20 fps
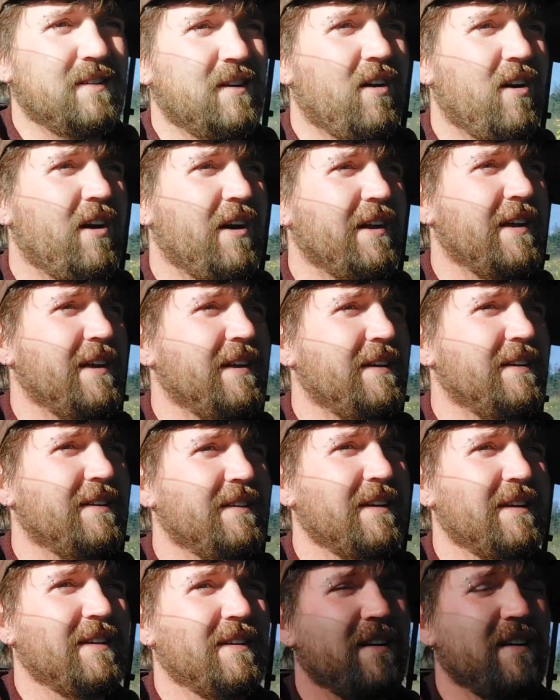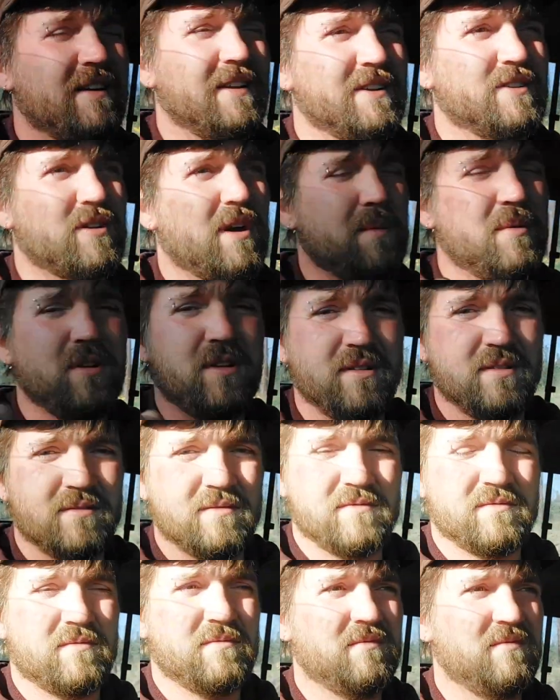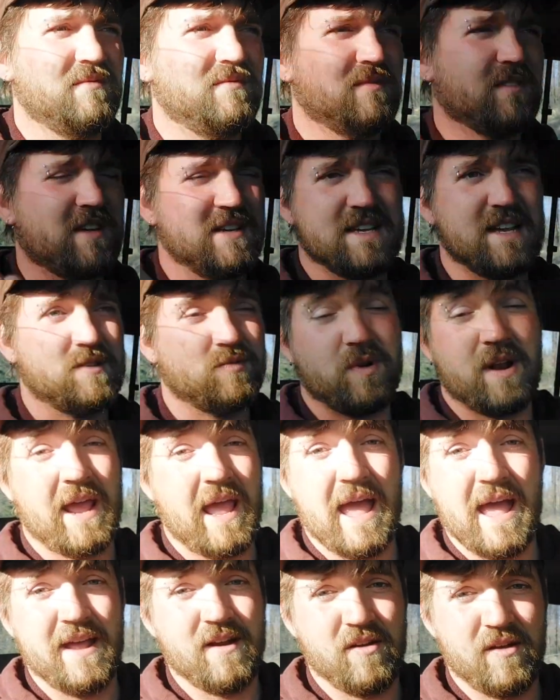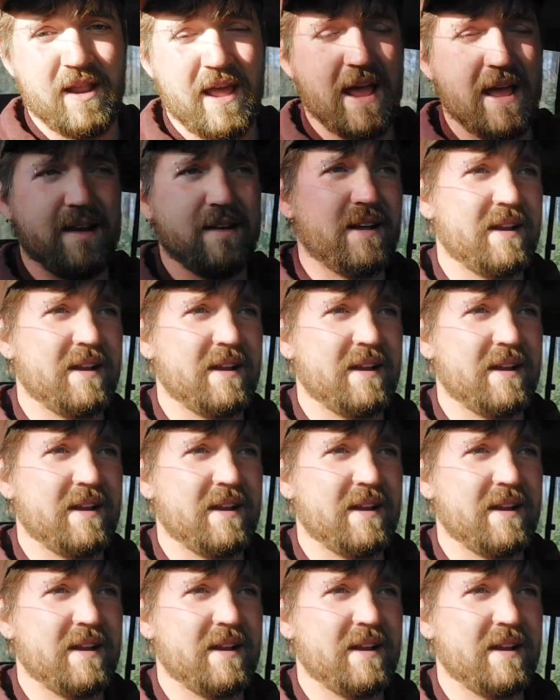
on a turbo, because that's what I had on hand.